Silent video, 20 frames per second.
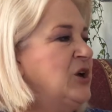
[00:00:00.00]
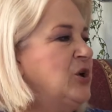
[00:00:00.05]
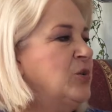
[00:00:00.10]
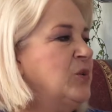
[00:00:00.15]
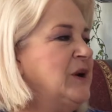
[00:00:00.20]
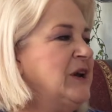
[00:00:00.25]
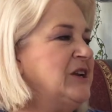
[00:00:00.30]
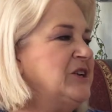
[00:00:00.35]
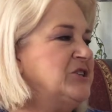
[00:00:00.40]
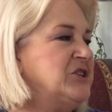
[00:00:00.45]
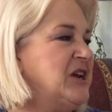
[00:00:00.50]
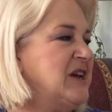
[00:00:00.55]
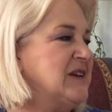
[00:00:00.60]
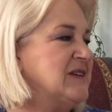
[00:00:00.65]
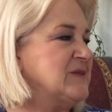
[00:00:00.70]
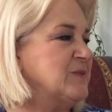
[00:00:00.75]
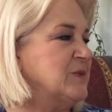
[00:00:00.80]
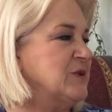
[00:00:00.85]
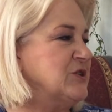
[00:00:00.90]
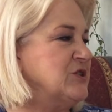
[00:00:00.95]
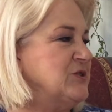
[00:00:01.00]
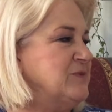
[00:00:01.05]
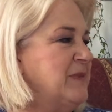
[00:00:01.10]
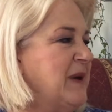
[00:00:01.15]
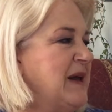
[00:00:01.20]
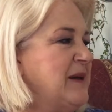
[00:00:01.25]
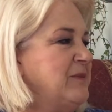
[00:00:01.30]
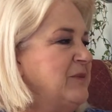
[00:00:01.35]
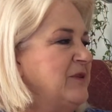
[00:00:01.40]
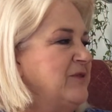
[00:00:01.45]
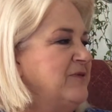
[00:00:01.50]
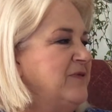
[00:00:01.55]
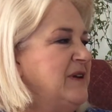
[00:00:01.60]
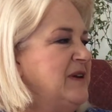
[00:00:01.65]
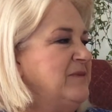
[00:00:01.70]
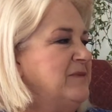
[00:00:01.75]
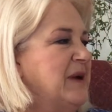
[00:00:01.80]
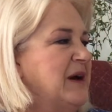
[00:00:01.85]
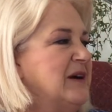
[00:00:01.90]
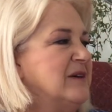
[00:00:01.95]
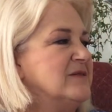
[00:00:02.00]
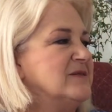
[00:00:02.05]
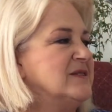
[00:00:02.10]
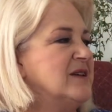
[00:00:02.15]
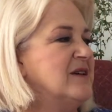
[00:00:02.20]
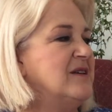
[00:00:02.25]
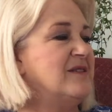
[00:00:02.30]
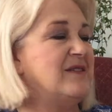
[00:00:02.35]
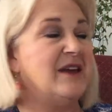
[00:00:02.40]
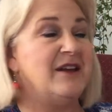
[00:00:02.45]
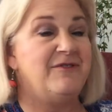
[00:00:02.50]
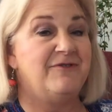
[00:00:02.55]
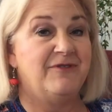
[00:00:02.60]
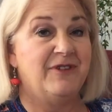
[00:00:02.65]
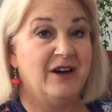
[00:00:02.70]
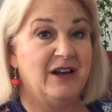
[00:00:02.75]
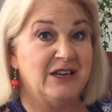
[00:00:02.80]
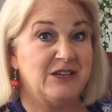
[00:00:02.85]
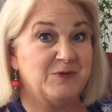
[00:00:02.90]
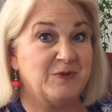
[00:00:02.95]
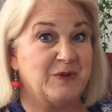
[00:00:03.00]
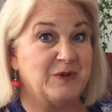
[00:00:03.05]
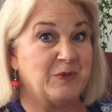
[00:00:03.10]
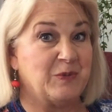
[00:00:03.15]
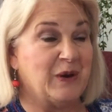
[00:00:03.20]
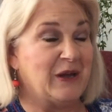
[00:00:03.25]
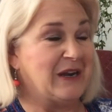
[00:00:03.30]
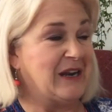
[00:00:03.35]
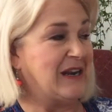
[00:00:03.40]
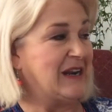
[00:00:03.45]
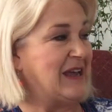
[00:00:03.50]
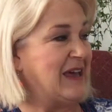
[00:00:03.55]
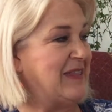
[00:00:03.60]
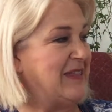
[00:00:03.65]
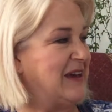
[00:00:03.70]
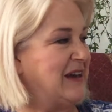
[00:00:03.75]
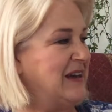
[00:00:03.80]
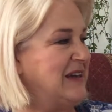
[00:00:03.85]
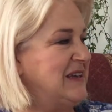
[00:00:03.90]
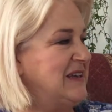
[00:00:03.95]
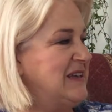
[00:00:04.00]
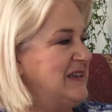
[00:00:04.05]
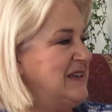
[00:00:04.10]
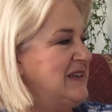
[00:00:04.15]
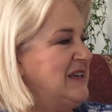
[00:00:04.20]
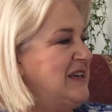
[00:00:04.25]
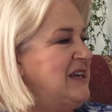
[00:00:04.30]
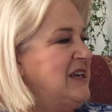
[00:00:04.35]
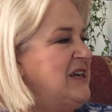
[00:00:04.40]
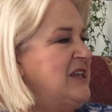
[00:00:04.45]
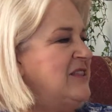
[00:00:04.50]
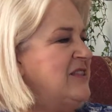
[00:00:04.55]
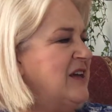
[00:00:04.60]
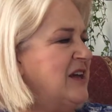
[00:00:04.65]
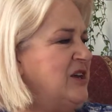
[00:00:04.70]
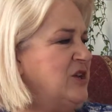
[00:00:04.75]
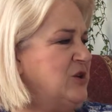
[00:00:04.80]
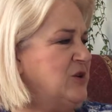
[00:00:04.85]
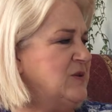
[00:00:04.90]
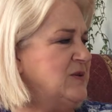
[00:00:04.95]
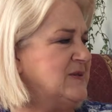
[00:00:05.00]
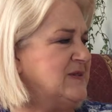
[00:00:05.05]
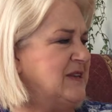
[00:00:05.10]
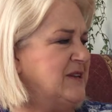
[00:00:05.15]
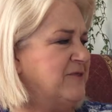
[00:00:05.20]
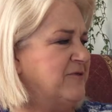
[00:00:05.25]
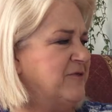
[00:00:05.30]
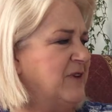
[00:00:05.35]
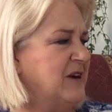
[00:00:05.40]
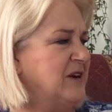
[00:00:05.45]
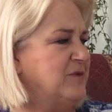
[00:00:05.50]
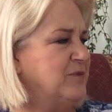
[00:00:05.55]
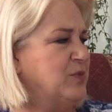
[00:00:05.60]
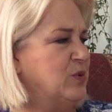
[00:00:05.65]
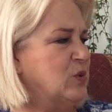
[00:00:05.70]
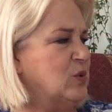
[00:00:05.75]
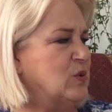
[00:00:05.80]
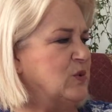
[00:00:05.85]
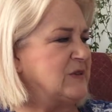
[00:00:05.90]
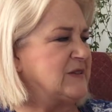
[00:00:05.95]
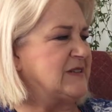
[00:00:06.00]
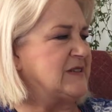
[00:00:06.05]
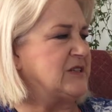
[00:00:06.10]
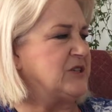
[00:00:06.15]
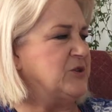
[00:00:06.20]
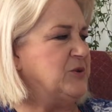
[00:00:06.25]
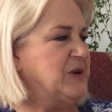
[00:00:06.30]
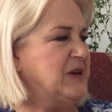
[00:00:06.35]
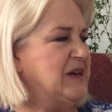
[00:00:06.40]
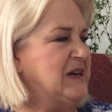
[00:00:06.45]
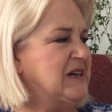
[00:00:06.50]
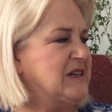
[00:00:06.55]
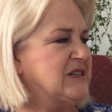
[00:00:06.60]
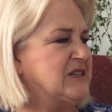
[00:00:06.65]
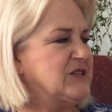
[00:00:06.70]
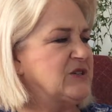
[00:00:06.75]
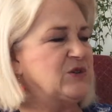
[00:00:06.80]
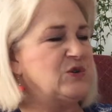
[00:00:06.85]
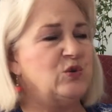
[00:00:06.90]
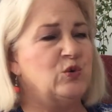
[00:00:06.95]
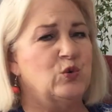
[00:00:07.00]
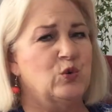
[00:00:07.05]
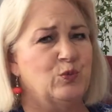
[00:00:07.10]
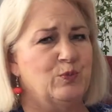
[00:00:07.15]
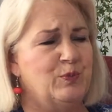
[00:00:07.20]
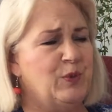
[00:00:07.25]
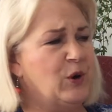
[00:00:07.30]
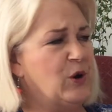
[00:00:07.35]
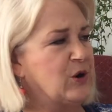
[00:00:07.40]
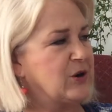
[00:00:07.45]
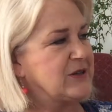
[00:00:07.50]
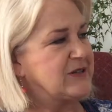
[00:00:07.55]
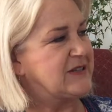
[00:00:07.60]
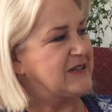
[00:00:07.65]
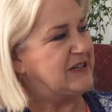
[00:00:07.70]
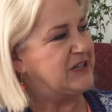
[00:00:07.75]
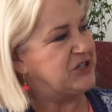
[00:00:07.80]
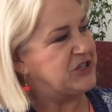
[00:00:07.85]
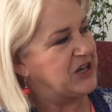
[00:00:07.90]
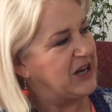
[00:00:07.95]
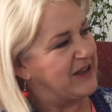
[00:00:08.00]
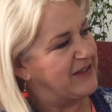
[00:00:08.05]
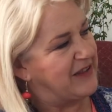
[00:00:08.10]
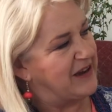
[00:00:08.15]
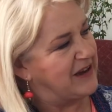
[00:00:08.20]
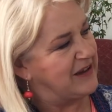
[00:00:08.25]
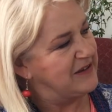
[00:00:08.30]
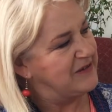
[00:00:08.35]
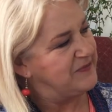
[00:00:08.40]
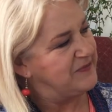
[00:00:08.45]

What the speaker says: When jacks want to mate with females, they fight with one another. They use their front paws to hit or box each other.